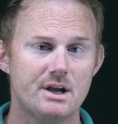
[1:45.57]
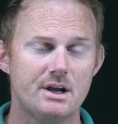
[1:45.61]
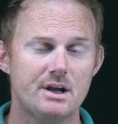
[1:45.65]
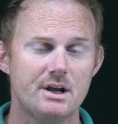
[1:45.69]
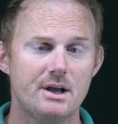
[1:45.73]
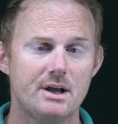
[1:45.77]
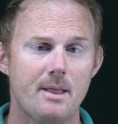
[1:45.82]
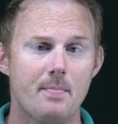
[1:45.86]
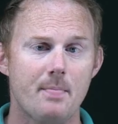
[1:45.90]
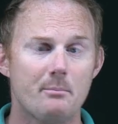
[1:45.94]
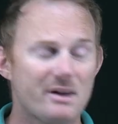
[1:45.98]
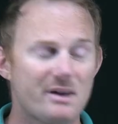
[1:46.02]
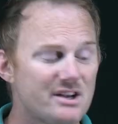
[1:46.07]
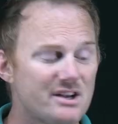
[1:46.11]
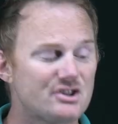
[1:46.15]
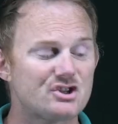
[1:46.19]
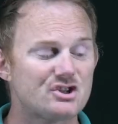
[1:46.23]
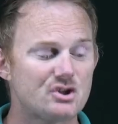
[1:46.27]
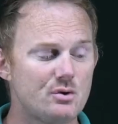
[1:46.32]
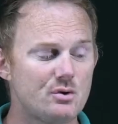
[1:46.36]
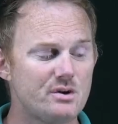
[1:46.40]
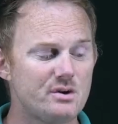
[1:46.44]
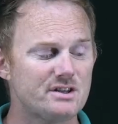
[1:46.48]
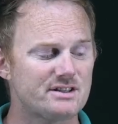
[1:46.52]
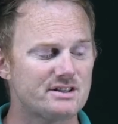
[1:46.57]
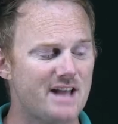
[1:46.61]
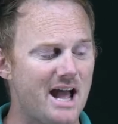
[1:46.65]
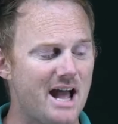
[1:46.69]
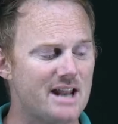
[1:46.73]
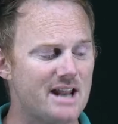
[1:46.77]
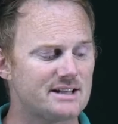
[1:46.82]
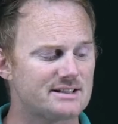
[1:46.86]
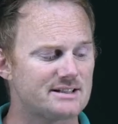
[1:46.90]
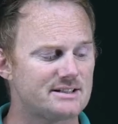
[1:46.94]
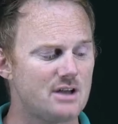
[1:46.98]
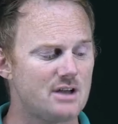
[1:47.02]
But as soon as that
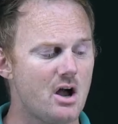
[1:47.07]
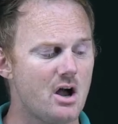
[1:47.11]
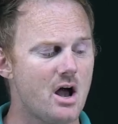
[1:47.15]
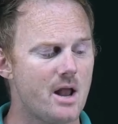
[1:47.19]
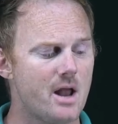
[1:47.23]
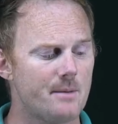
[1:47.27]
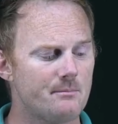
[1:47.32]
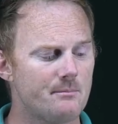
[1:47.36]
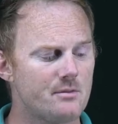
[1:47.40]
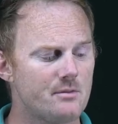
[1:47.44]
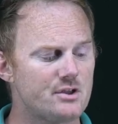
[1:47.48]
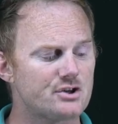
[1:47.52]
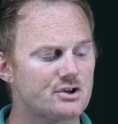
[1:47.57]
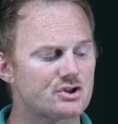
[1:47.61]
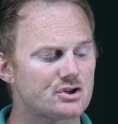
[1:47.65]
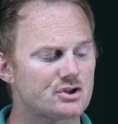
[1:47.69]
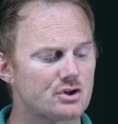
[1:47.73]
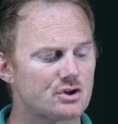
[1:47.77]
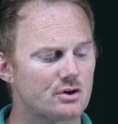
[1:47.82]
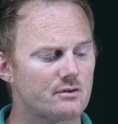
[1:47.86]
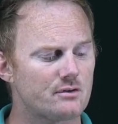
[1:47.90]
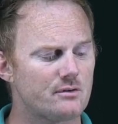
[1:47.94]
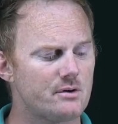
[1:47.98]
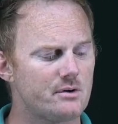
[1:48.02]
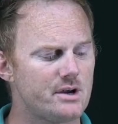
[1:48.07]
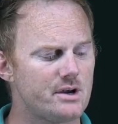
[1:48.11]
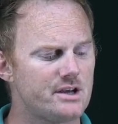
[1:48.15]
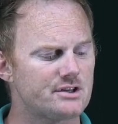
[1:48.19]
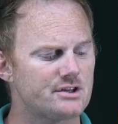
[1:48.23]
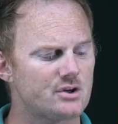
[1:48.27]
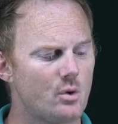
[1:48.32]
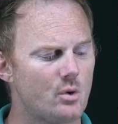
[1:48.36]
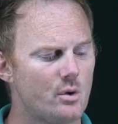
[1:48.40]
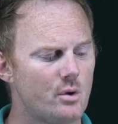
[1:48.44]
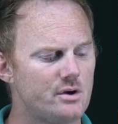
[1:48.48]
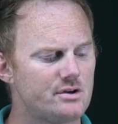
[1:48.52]
is done, the server is
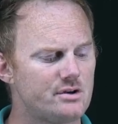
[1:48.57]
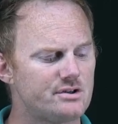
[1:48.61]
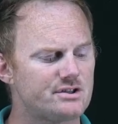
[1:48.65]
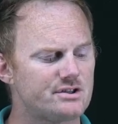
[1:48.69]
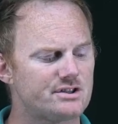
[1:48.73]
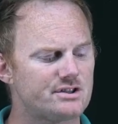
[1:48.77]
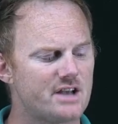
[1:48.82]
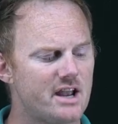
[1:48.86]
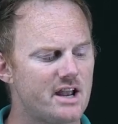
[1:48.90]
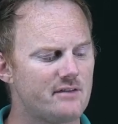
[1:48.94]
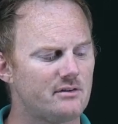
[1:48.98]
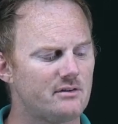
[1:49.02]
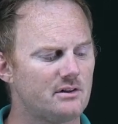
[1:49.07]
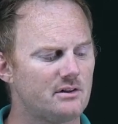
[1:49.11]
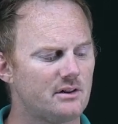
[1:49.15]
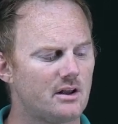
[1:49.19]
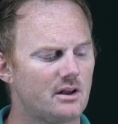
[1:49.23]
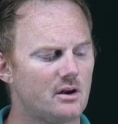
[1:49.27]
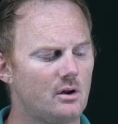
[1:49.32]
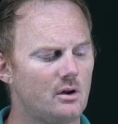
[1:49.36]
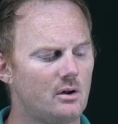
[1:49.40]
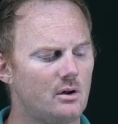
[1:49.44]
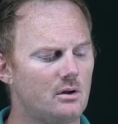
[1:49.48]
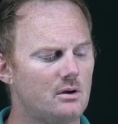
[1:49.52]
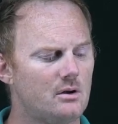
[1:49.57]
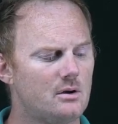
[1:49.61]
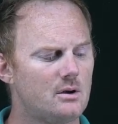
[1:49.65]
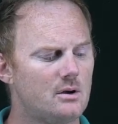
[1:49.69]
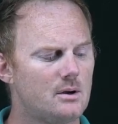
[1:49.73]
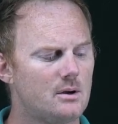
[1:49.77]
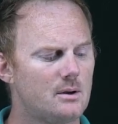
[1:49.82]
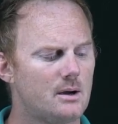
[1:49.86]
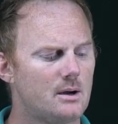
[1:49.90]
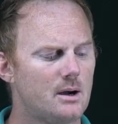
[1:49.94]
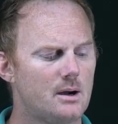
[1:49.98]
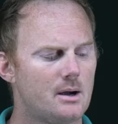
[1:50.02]
going to save a little,
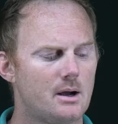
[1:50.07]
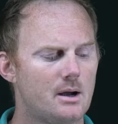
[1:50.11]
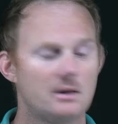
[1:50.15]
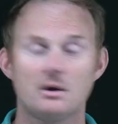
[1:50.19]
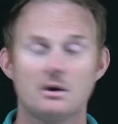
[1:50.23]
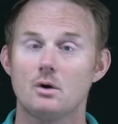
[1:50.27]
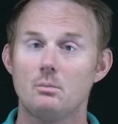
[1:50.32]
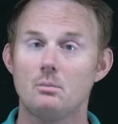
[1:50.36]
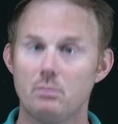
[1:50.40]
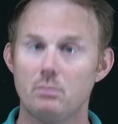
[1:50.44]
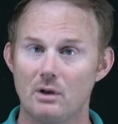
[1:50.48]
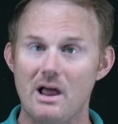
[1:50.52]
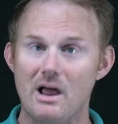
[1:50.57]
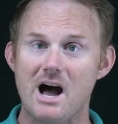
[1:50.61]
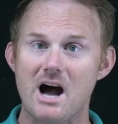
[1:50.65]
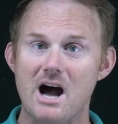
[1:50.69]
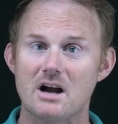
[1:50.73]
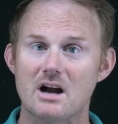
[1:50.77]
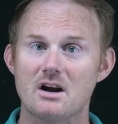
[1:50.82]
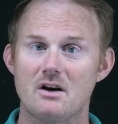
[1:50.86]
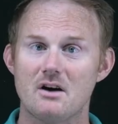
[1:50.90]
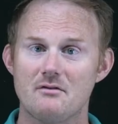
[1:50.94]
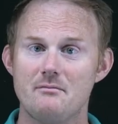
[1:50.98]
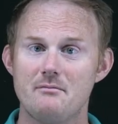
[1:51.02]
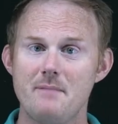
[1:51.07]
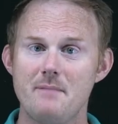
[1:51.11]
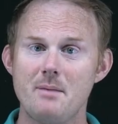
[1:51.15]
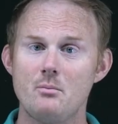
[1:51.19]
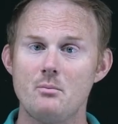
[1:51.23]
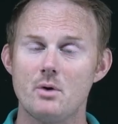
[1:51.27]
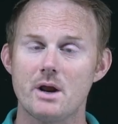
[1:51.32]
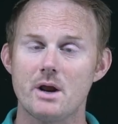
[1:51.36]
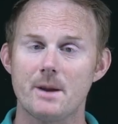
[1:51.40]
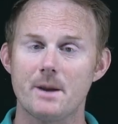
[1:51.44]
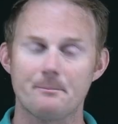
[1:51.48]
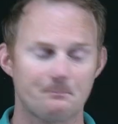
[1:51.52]
uh, a little block of
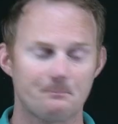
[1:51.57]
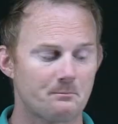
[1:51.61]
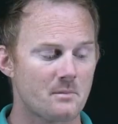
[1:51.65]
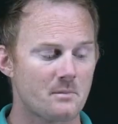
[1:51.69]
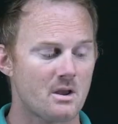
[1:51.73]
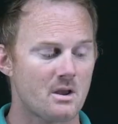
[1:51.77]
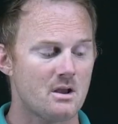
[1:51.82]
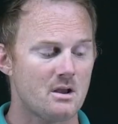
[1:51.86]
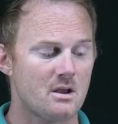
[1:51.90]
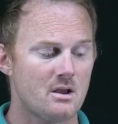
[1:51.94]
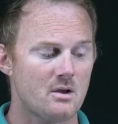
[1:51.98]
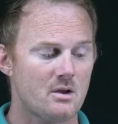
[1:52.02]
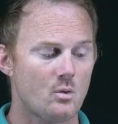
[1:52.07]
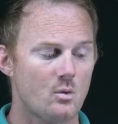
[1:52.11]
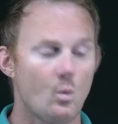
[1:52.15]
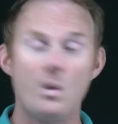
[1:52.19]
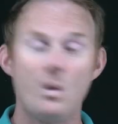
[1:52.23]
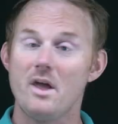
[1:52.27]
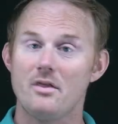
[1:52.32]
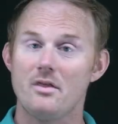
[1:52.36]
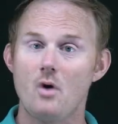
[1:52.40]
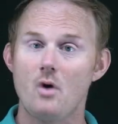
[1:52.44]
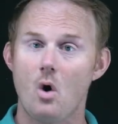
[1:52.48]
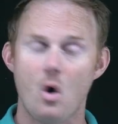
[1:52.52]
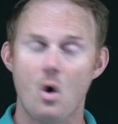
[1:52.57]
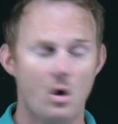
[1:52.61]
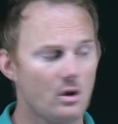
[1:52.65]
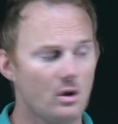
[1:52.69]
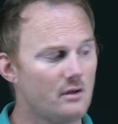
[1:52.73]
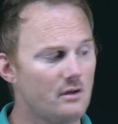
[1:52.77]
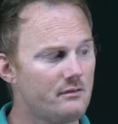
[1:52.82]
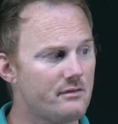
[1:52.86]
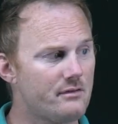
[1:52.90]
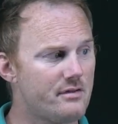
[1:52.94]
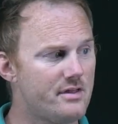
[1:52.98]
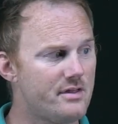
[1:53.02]
memory with all
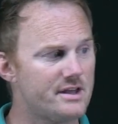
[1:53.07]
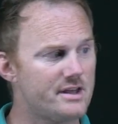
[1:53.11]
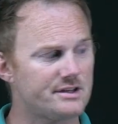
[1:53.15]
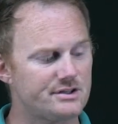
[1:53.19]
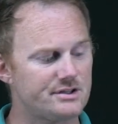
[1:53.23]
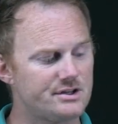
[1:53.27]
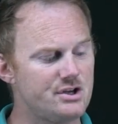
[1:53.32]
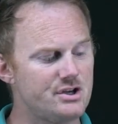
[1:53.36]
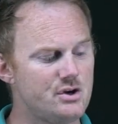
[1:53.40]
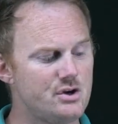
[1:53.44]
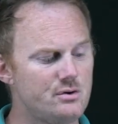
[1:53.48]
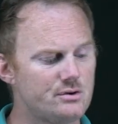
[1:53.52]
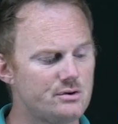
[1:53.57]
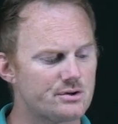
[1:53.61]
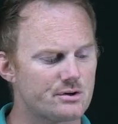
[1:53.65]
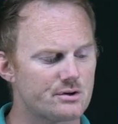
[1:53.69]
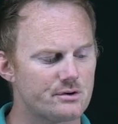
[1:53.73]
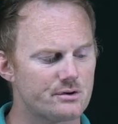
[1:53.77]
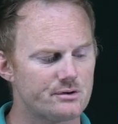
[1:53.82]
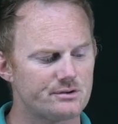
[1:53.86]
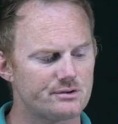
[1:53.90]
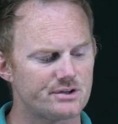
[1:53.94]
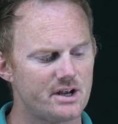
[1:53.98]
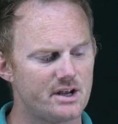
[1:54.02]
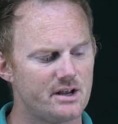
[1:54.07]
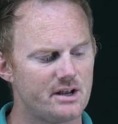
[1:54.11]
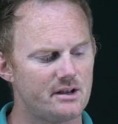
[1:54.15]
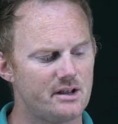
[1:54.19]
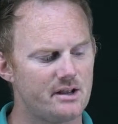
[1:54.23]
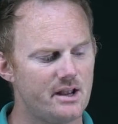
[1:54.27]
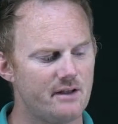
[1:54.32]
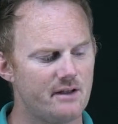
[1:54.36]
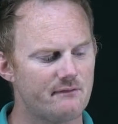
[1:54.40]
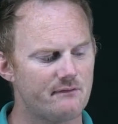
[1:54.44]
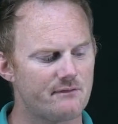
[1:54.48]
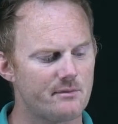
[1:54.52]
of this user's
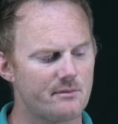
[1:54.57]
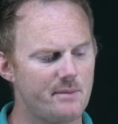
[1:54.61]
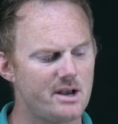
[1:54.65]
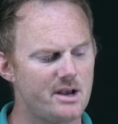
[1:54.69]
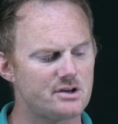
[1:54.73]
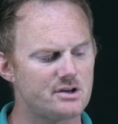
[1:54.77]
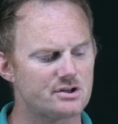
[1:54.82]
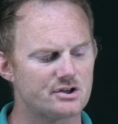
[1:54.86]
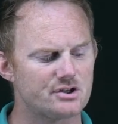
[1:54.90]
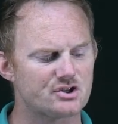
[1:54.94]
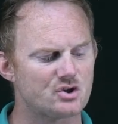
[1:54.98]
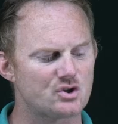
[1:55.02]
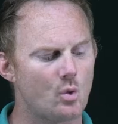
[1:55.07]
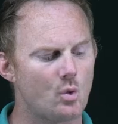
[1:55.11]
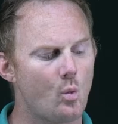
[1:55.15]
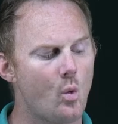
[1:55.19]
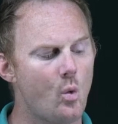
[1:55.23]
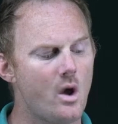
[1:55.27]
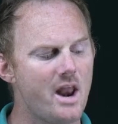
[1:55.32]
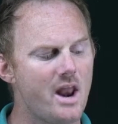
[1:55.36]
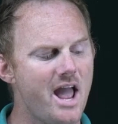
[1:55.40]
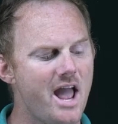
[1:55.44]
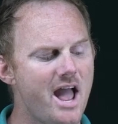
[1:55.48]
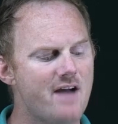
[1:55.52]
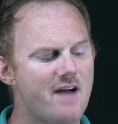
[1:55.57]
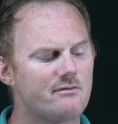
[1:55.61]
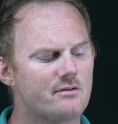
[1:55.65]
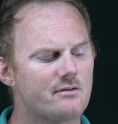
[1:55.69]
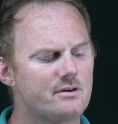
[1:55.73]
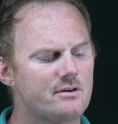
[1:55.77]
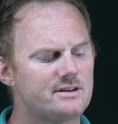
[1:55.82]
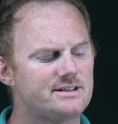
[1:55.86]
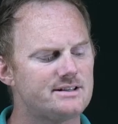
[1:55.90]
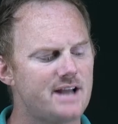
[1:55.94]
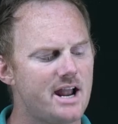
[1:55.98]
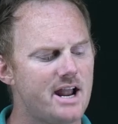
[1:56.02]
information. So whatever
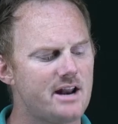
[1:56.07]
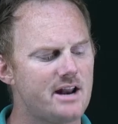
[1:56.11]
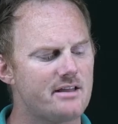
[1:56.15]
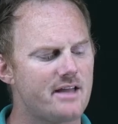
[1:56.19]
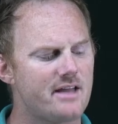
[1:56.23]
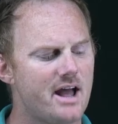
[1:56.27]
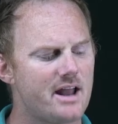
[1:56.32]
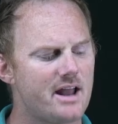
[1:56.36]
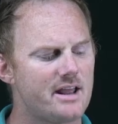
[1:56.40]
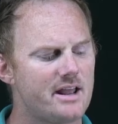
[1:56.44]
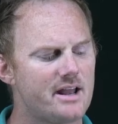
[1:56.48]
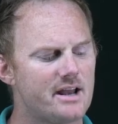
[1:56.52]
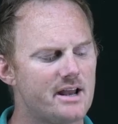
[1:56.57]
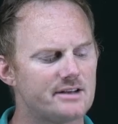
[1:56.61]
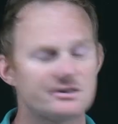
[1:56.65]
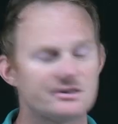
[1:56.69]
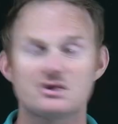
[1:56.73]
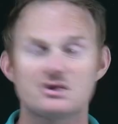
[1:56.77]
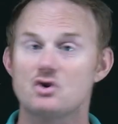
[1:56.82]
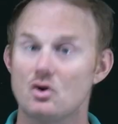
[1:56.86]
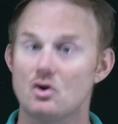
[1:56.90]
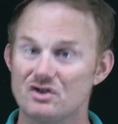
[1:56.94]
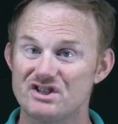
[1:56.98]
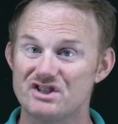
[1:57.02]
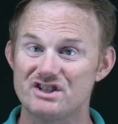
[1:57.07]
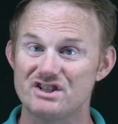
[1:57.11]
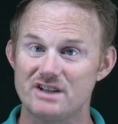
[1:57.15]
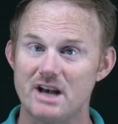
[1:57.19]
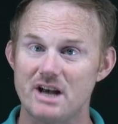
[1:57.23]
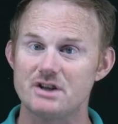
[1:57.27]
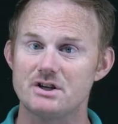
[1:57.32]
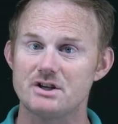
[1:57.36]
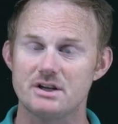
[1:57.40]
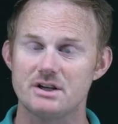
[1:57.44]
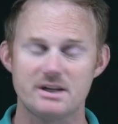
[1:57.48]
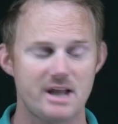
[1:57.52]
data that is, it's called
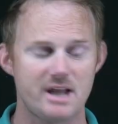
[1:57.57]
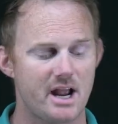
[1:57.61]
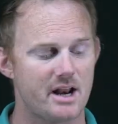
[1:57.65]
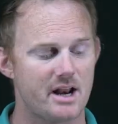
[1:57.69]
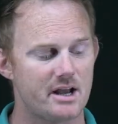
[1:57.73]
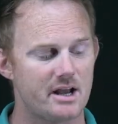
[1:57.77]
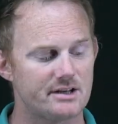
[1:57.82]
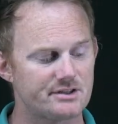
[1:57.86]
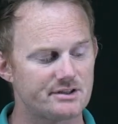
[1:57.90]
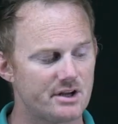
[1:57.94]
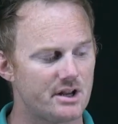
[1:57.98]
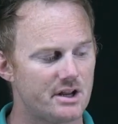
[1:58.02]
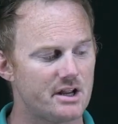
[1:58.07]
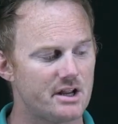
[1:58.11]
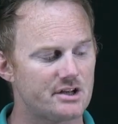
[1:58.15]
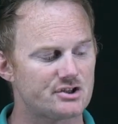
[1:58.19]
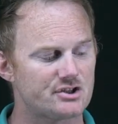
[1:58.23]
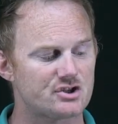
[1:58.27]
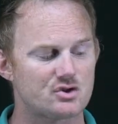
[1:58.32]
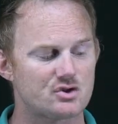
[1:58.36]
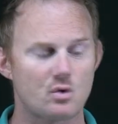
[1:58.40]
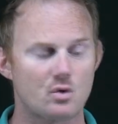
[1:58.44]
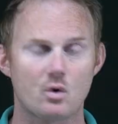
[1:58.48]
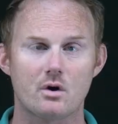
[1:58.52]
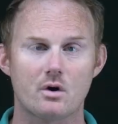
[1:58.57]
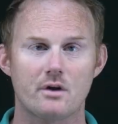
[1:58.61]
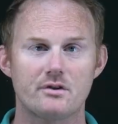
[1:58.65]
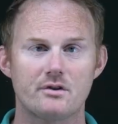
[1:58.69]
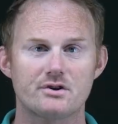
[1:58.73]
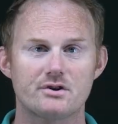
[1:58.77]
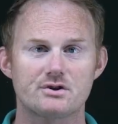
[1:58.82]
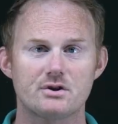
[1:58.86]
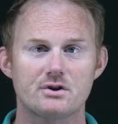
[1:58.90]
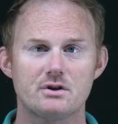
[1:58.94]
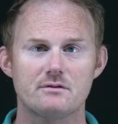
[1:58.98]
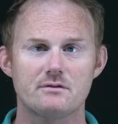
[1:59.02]
session data, is going to get stored on the
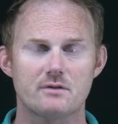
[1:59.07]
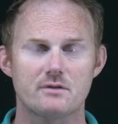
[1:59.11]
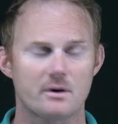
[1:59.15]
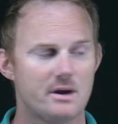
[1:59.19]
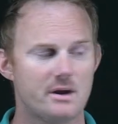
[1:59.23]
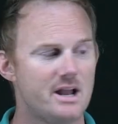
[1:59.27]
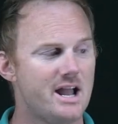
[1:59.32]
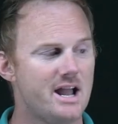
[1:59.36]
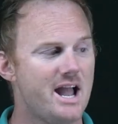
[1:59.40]
server.